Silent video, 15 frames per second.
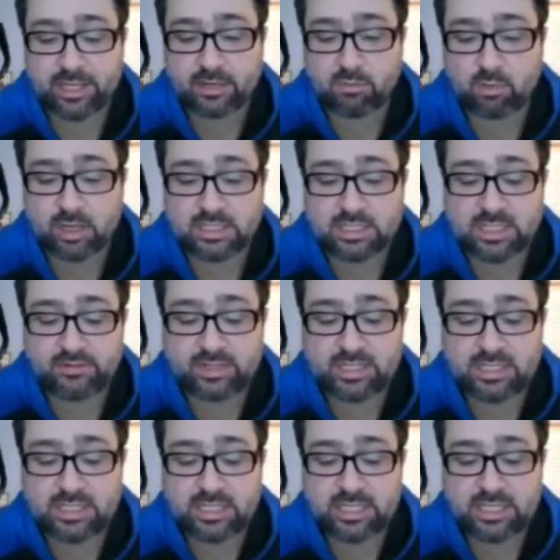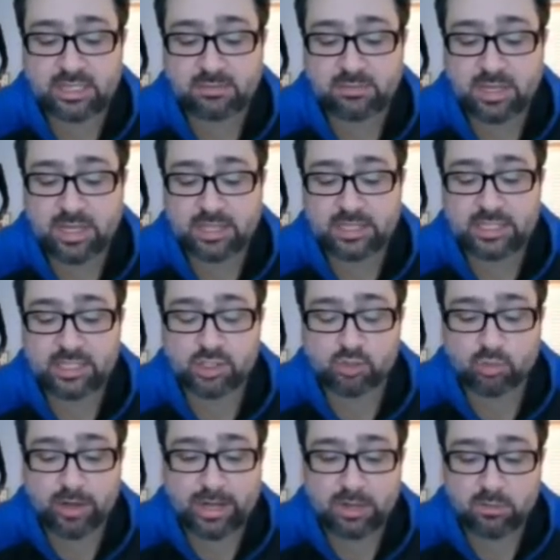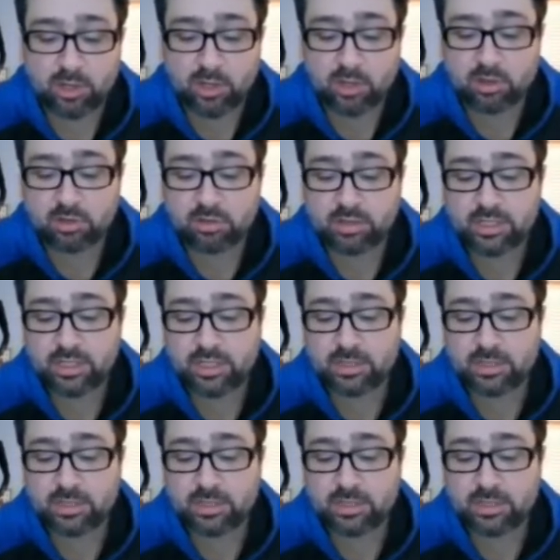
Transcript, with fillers: like, 170 team, he's rainbowed,